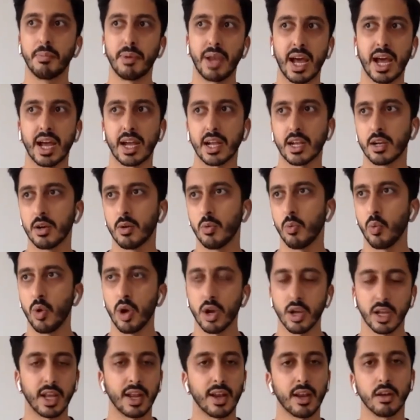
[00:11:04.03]
Black
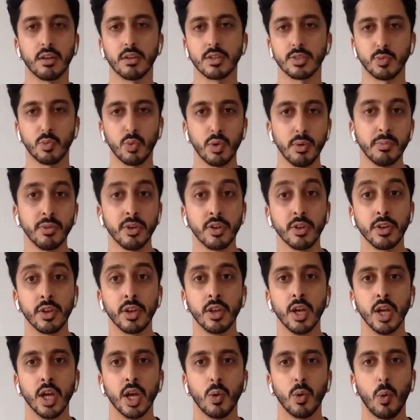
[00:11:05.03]
working class
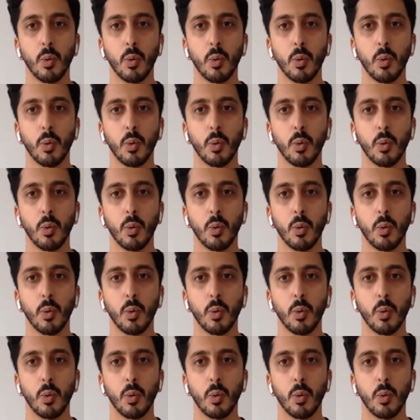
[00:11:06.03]
woman